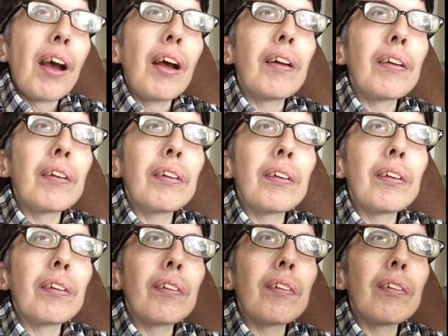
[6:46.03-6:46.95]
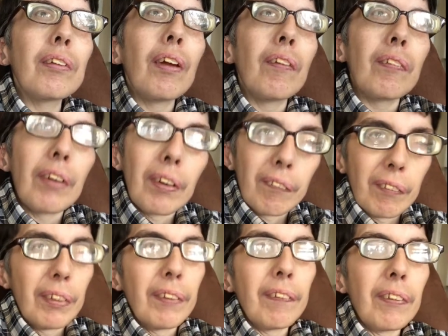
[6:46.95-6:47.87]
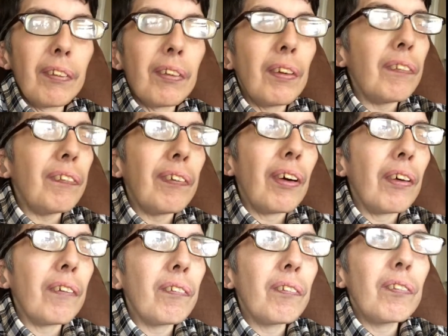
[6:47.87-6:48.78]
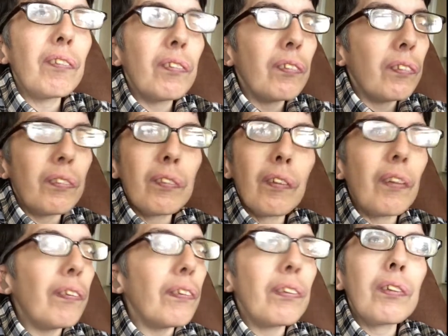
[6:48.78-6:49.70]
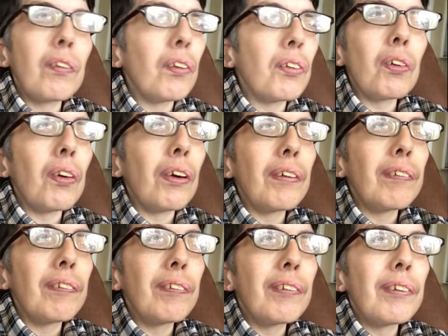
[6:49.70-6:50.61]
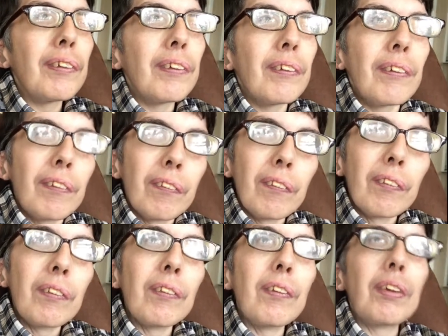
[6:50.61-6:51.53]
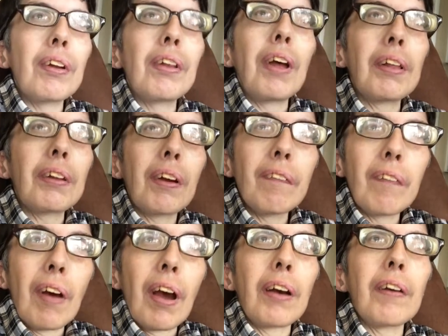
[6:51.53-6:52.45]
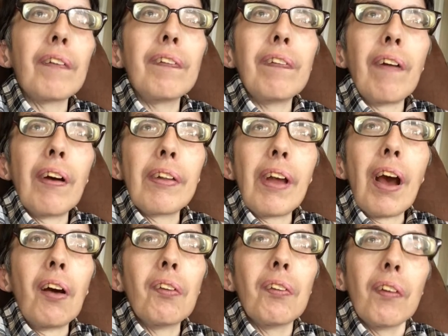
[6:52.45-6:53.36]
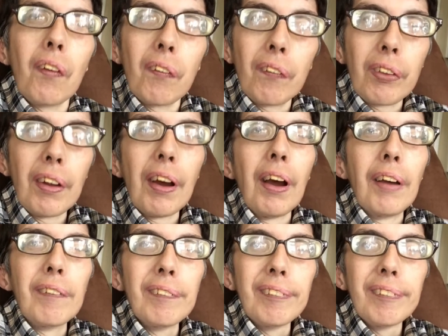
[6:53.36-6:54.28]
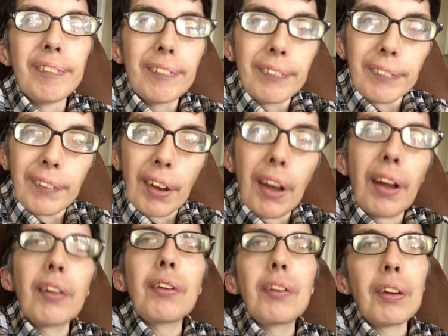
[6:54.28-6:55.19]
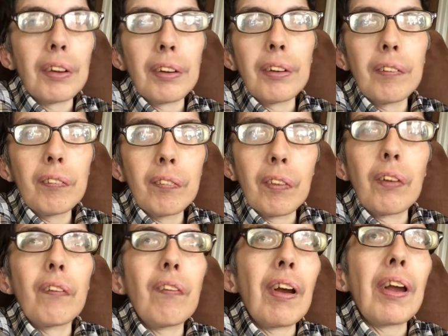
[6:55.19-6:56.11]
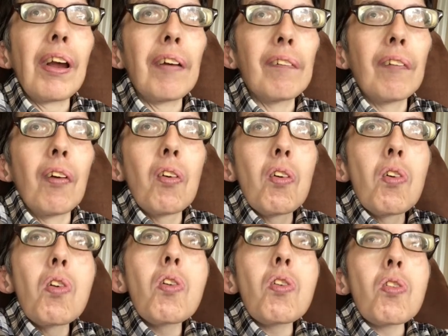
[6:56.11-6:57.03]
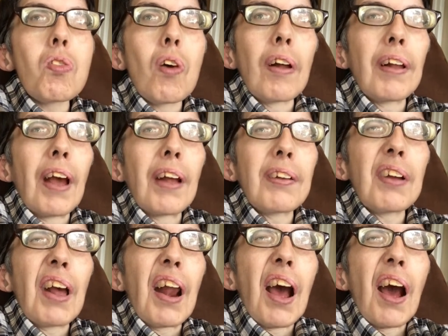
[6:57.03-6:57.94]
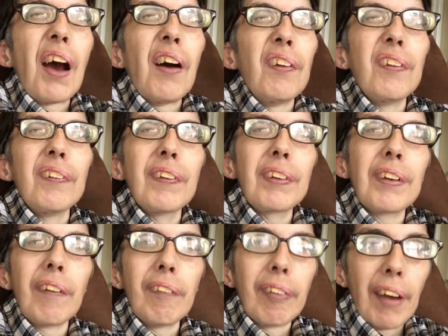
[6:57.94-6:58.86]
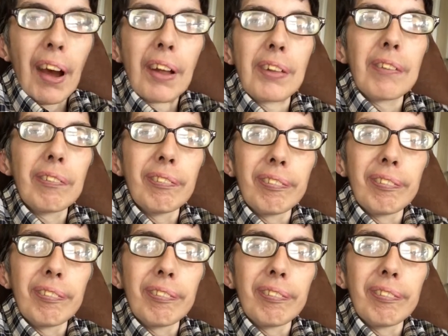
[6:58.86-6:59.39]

And if you don't believe it, that's fine. That's your choice. You'll just have to come back and find out over time and see what if I am traditional, which I'm not.